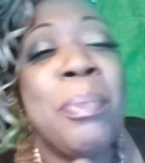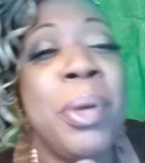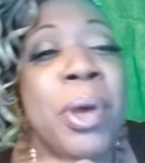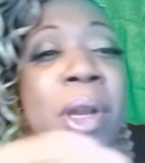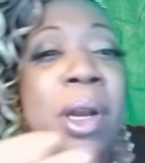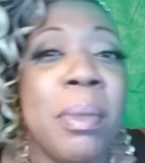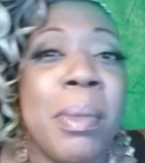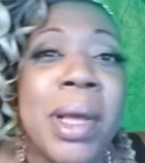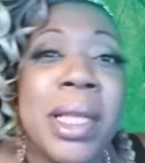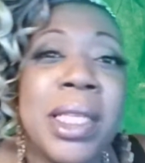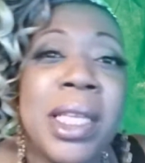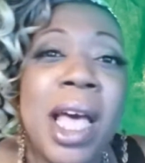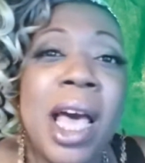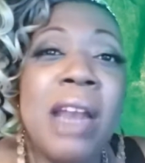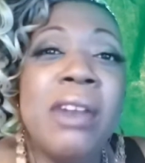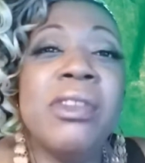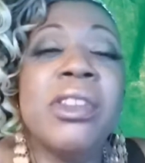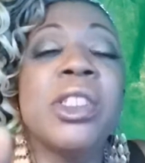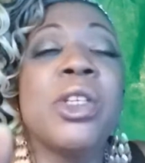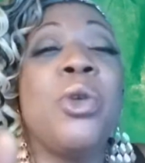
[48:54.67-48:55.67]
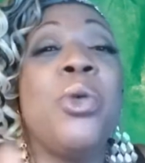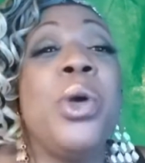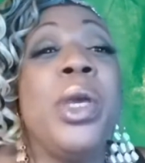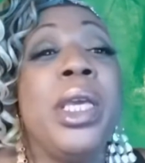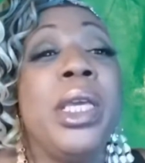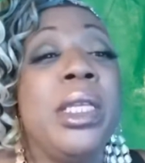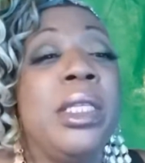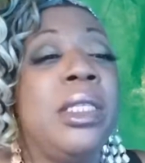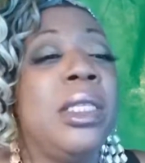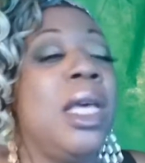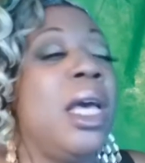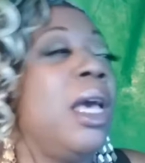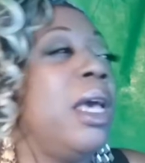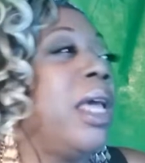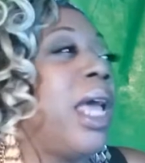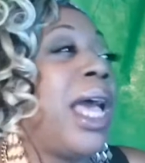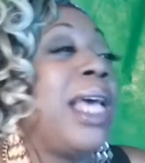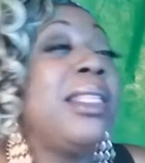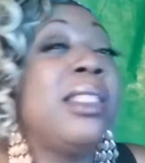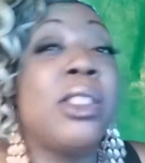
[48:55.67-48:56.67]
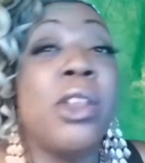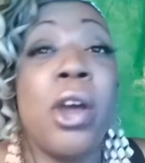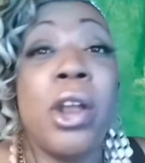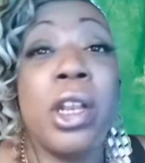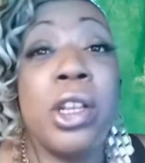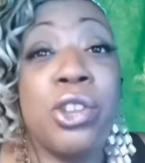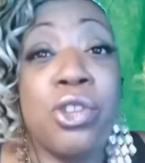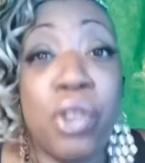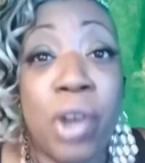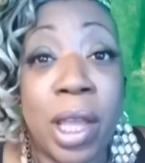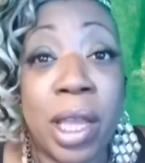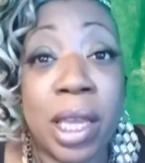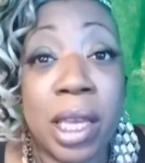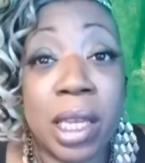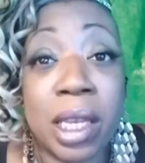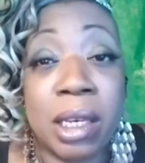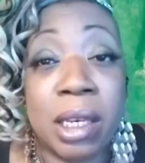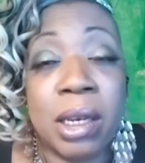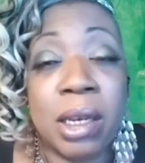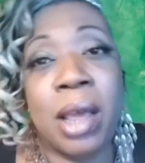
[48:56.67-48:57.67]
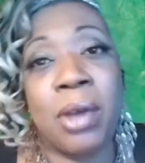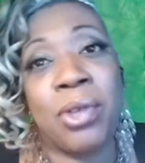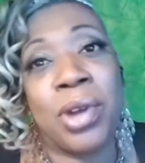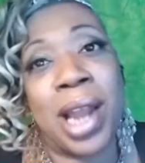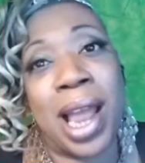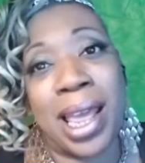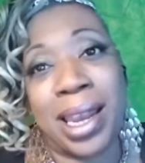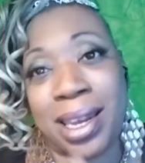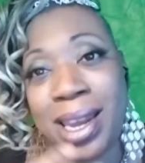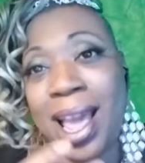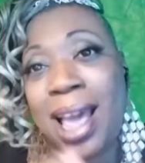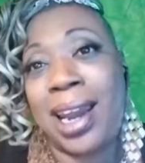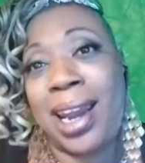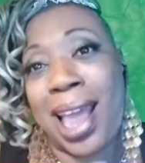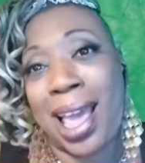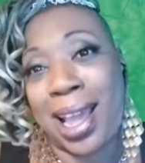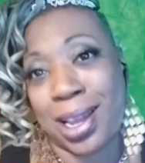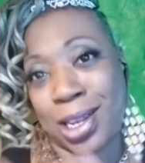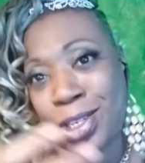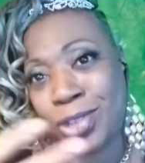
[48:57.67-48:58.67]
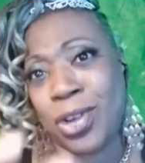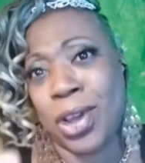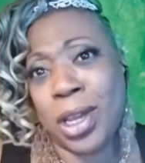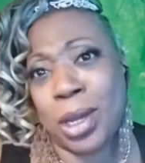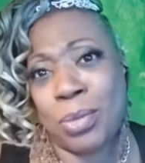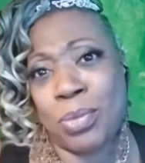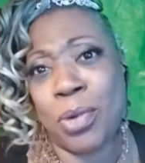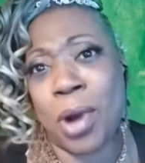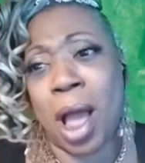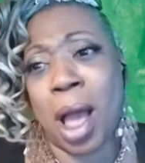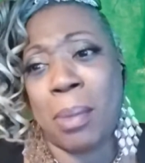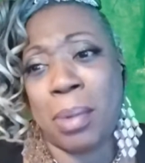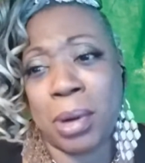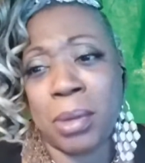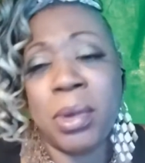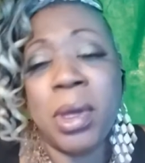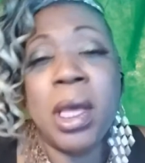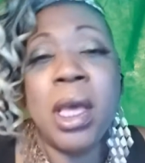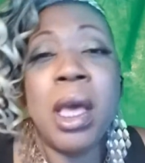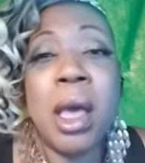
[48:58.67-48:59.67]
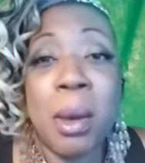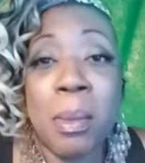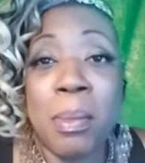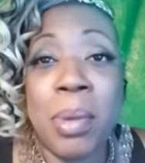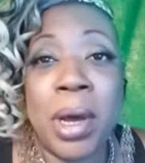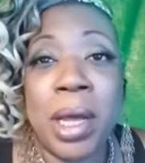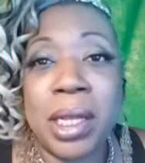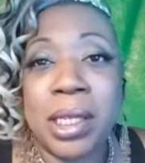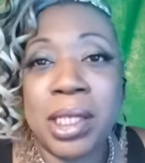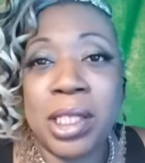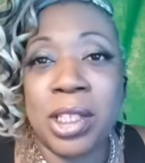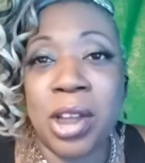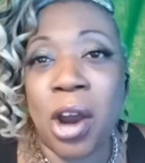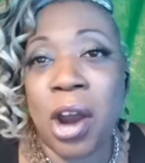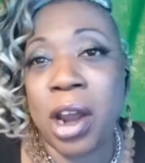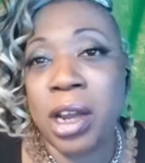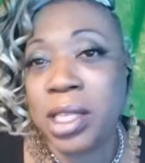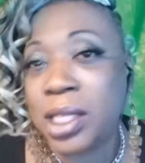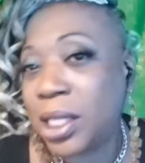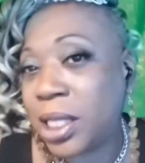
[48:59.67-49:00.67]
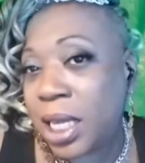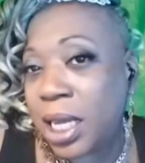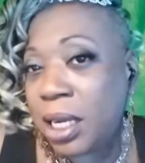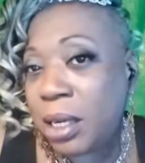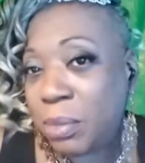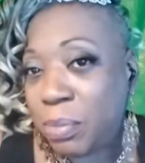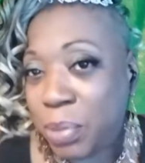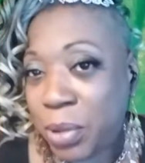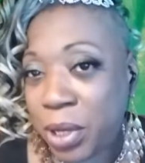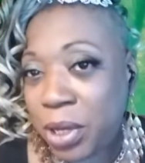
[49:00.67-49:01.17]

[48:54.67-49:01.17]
Build up my tolerance, Queen Tut. I started drinking, like not like a drinking problem, but started stealing